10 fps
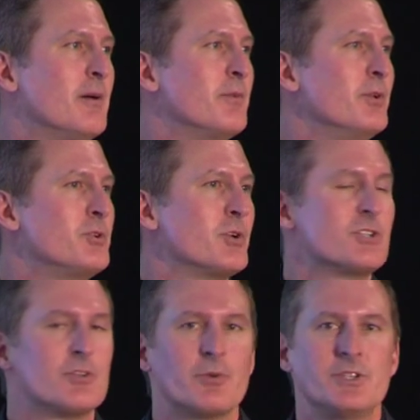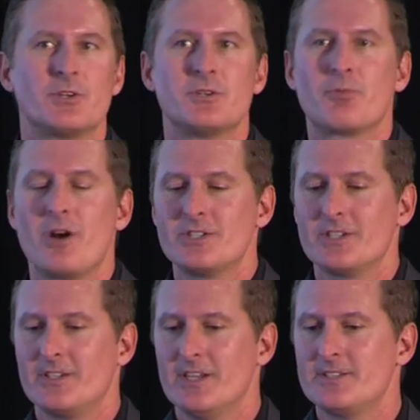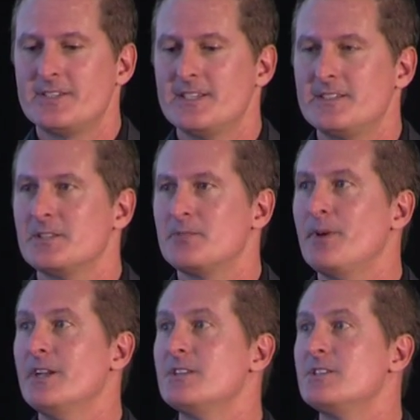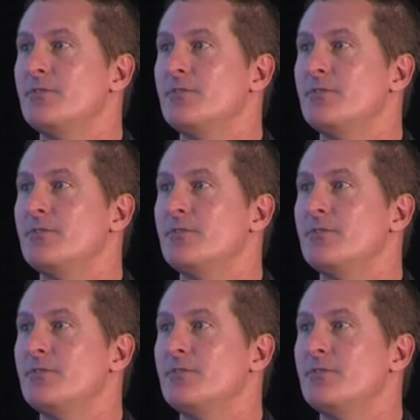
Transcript: nutritional research project done that says that spinach,